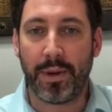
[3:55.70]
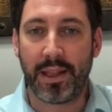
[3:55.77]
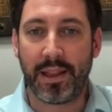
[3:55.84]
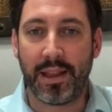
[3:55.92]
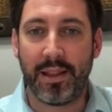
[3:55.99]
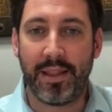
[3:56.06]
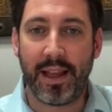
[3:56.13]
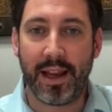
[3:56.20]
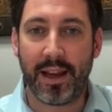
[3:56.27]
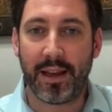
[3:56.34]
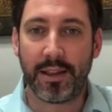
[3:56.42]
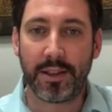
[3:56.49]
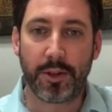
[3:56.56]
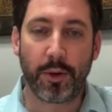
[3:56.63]
But
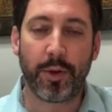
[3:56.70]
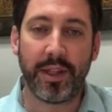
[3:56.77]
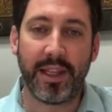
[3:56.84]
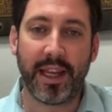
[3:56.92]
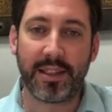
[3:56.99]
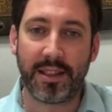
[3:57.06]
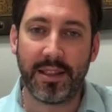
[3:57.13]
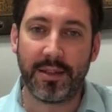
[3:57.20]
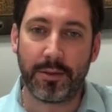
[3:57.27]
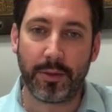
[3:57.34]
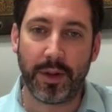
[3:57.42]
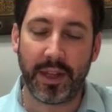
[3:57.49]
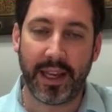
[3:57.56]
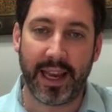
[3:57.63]
the story
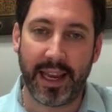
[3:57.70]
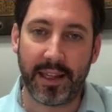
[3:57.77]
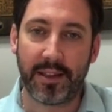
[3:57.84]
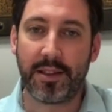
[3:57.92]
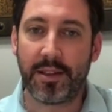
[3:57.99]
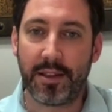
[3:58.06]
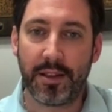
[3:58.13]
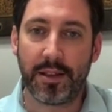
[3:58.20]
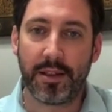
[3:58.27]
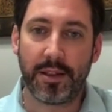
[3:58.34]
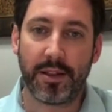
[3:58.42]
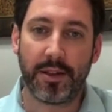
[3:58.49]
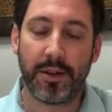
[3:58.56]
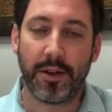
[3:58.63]
doesn't really end
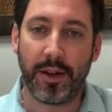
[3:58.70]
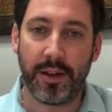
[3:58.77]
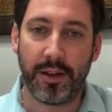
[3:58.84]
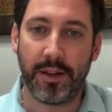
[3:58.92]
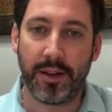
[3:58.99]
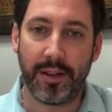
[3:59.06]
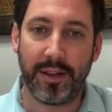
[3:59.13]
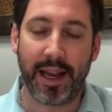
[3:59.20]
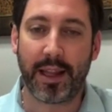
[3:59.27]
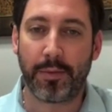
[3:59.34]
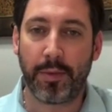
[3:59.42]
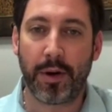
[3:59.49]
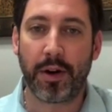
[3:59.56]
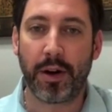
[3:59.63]
in
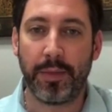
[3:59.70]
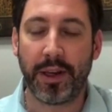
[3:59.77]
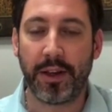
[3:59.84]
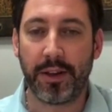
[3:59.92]
that part,